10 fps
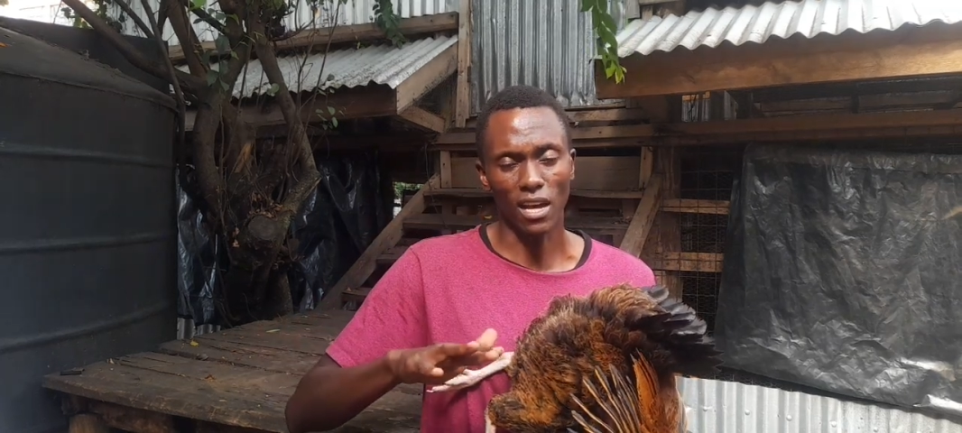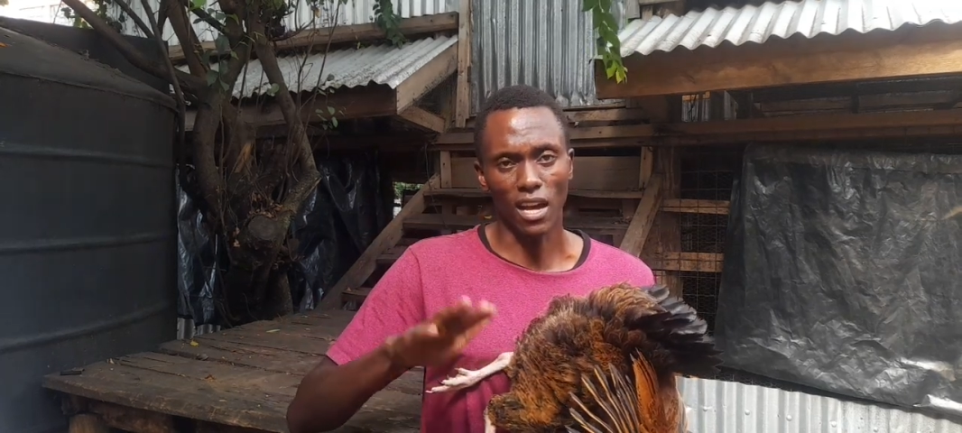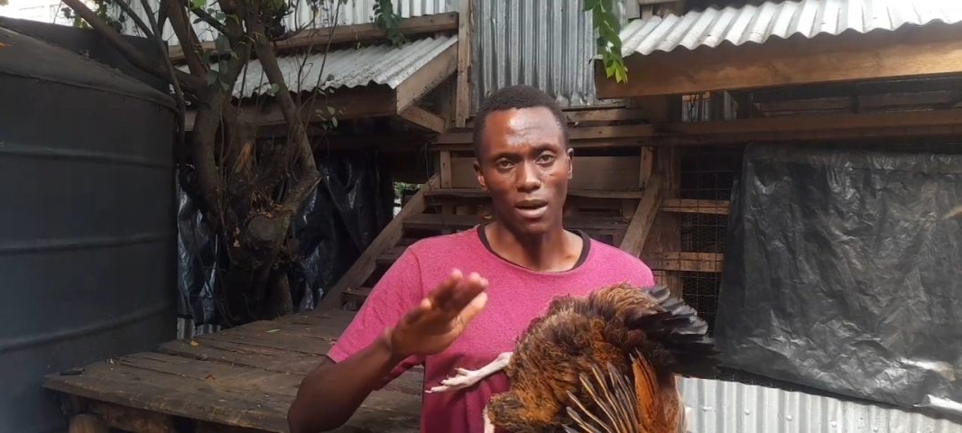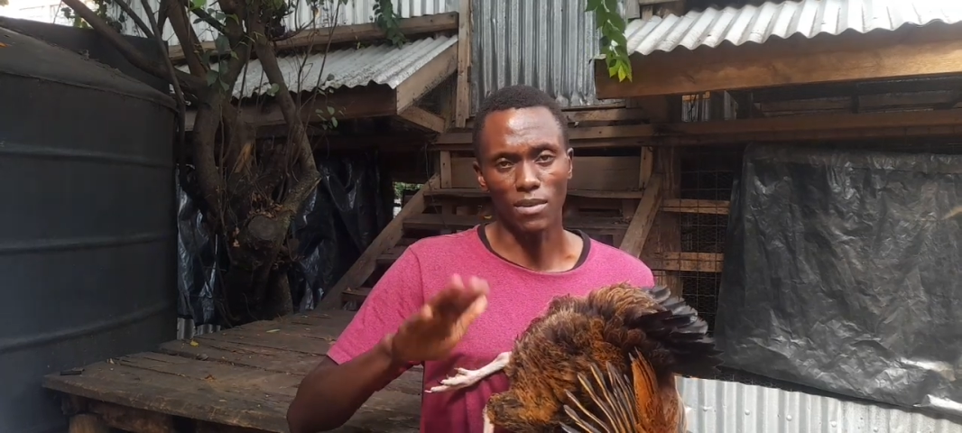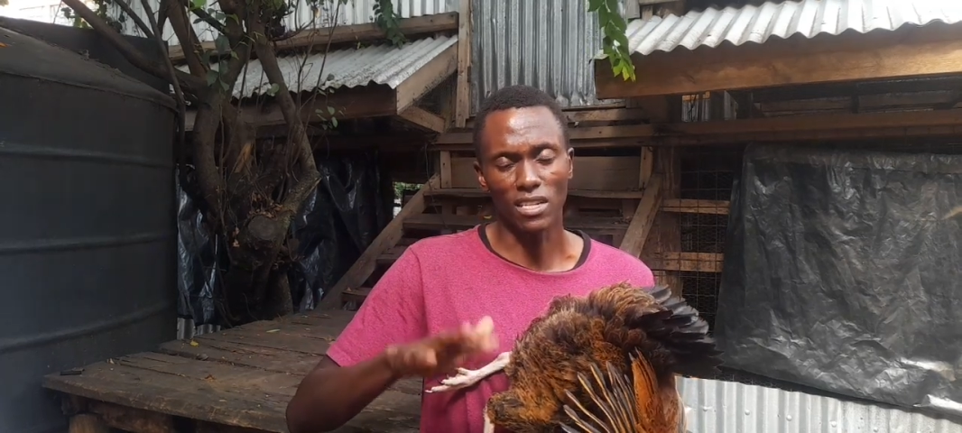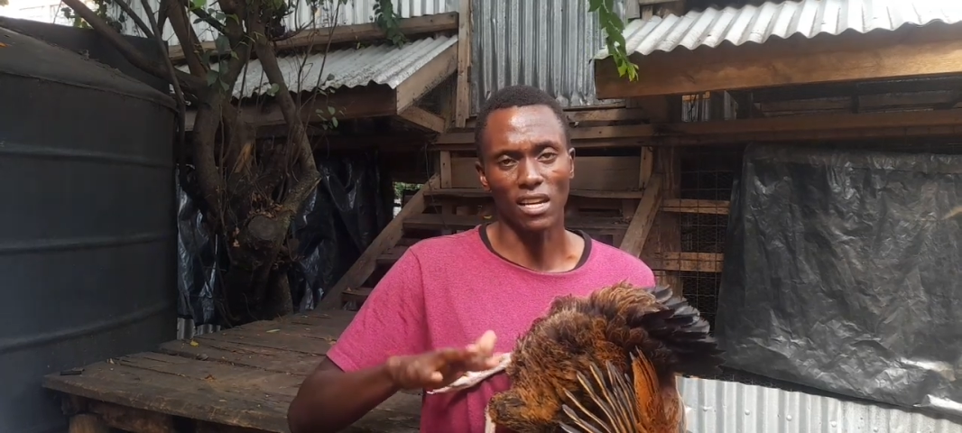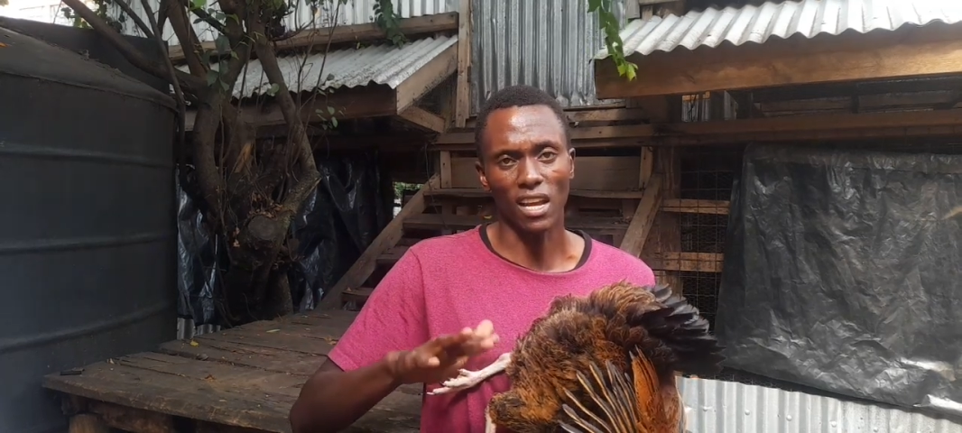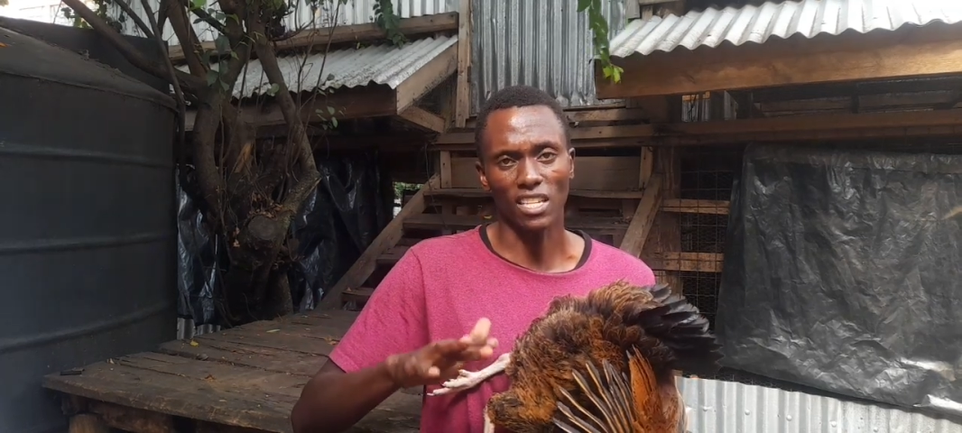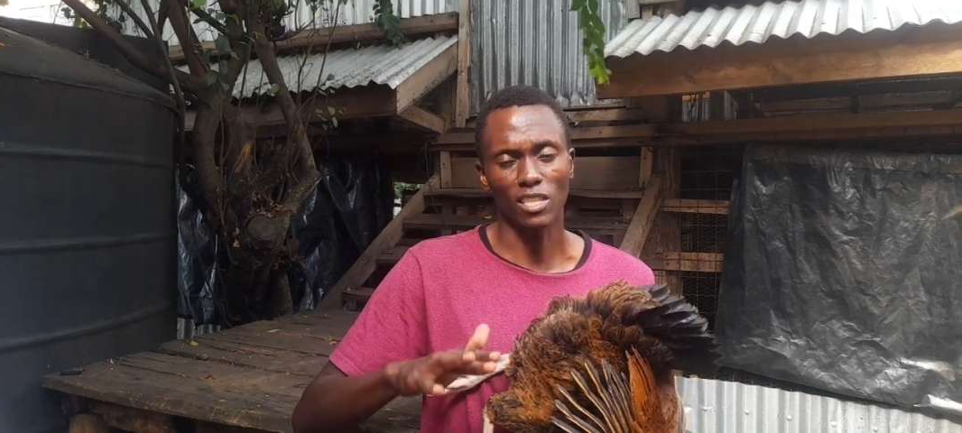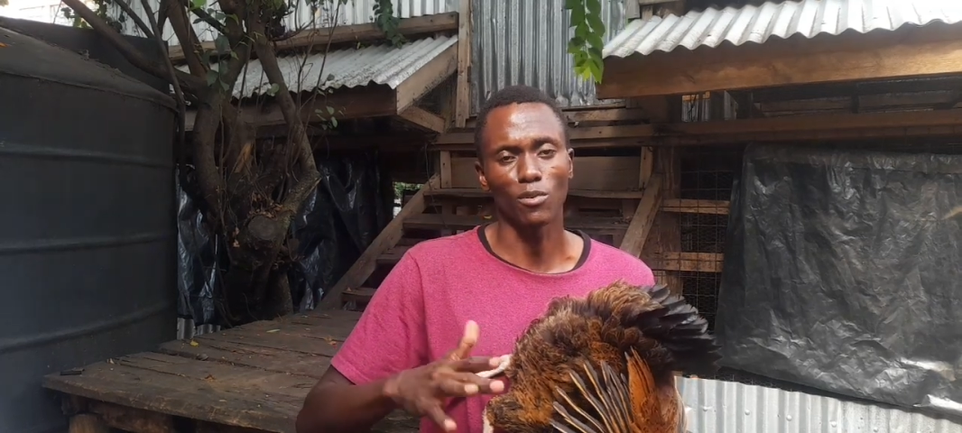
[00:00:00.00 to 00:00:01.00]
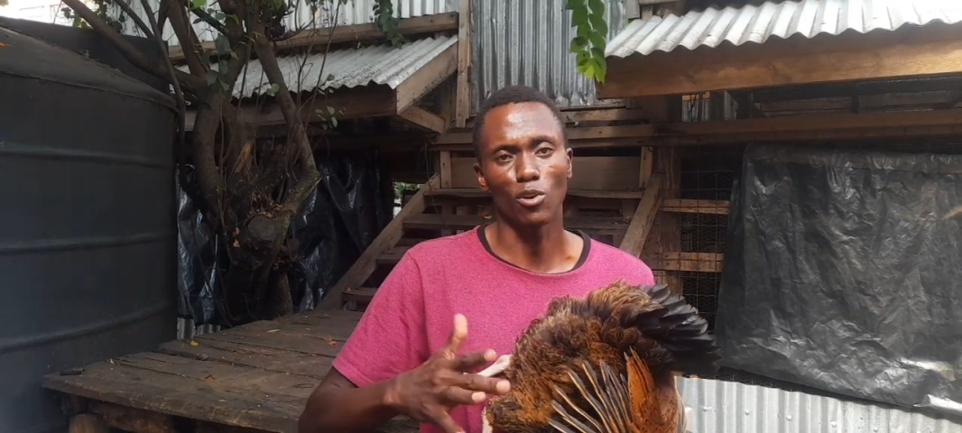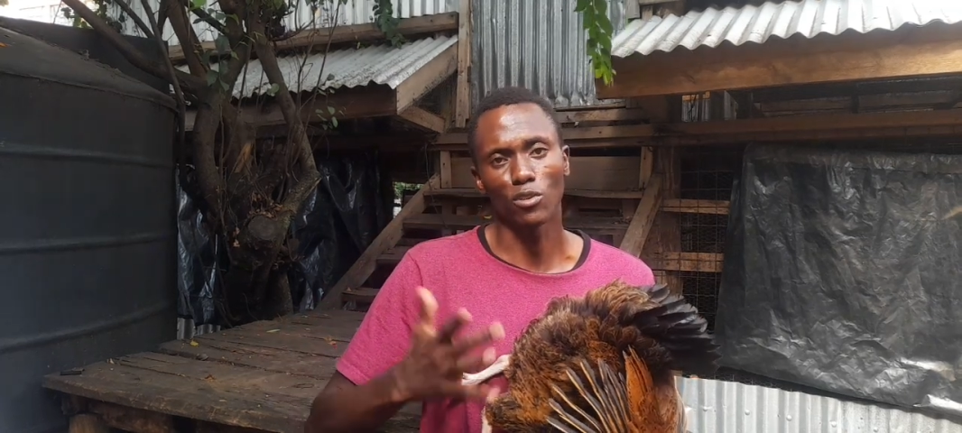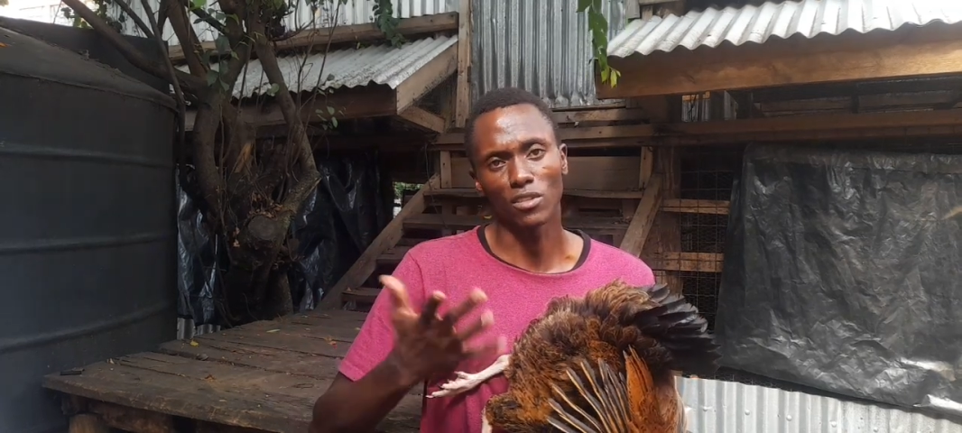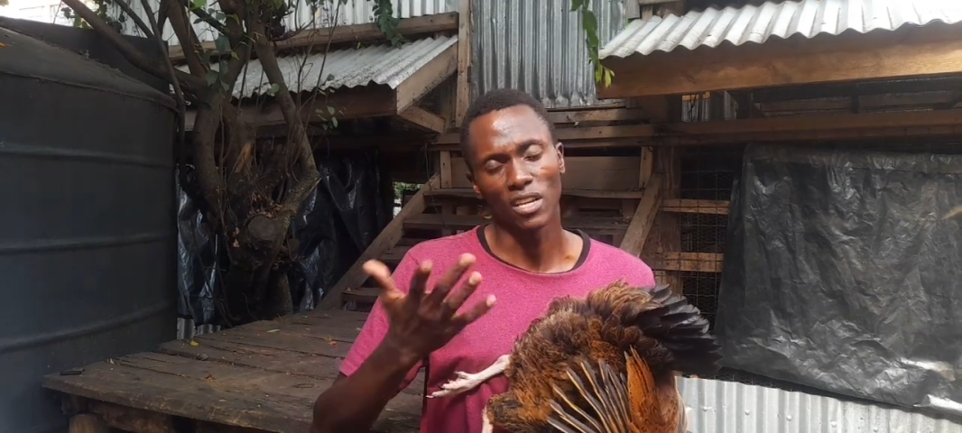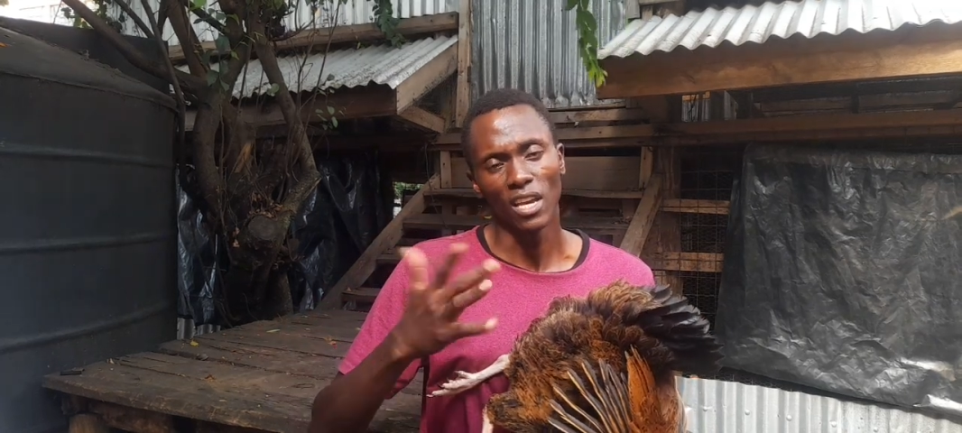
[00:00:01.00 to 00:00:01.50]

a bit relaxed because